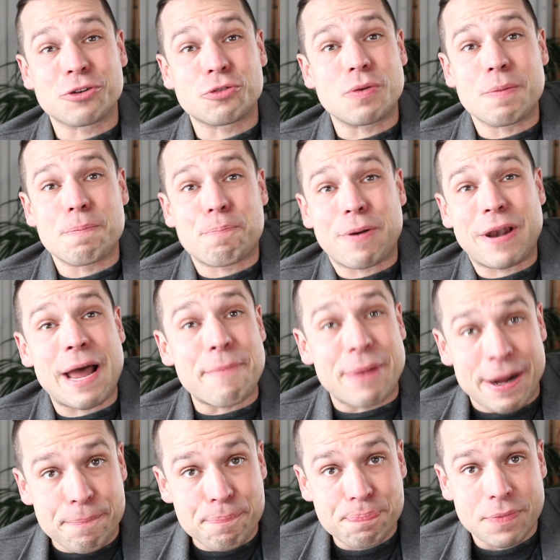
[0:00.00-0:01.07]
plumber
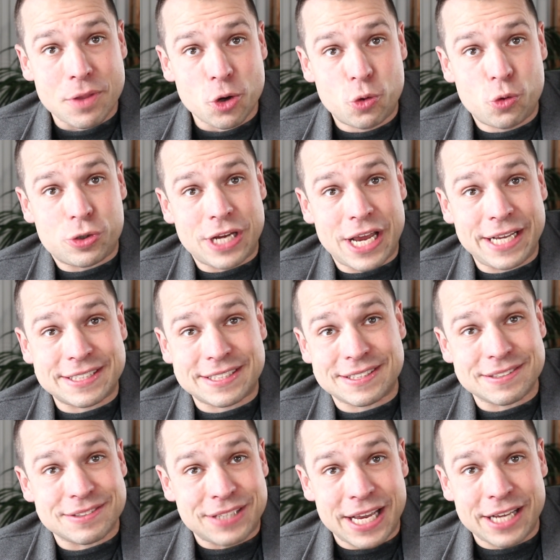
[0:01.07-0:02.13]
who
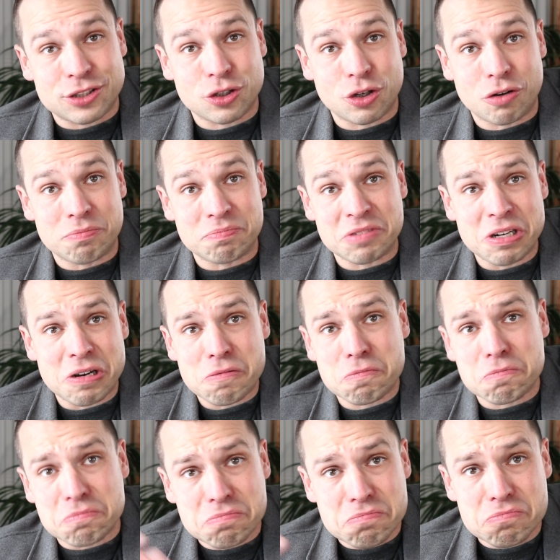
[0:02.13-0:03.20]
takes home,
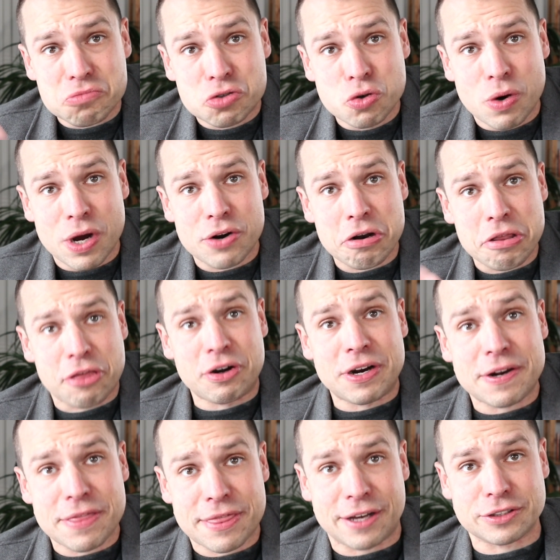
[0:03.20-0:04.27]

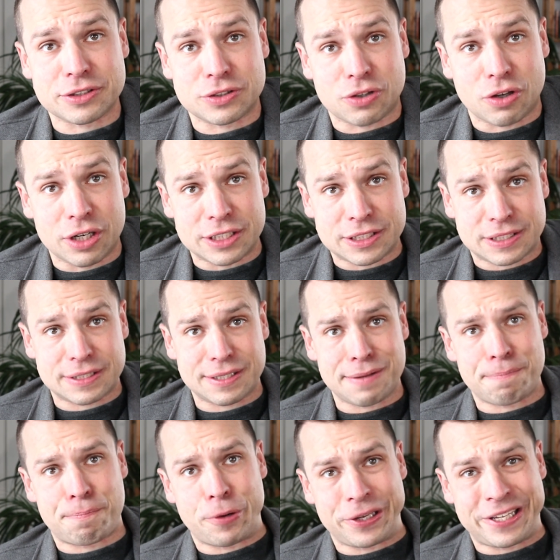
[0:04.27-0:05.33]
$300,000
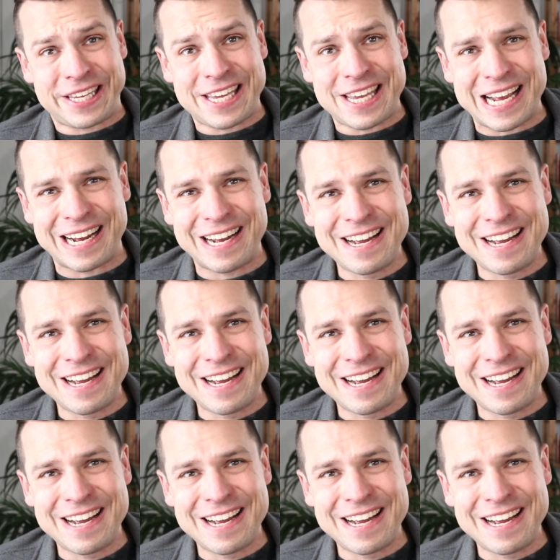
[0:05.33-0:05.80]
per year.